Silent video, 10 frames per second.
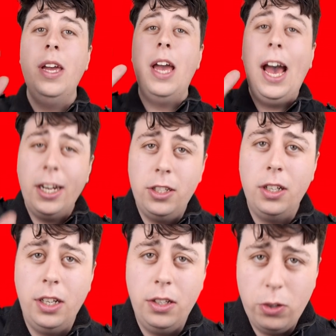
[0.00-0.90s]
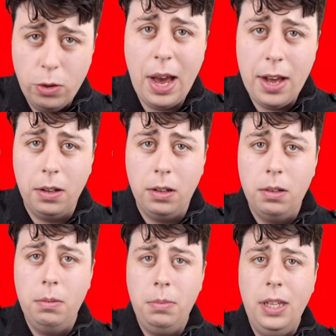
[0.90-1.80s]
We actually do mail.
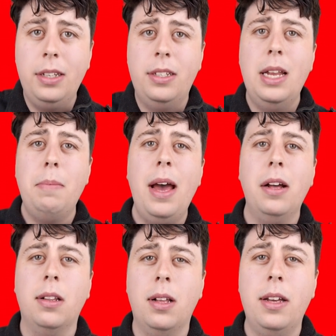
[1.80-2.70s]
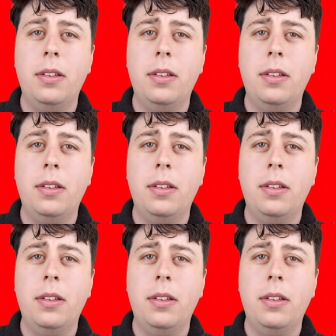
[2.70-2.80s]
Please send mail.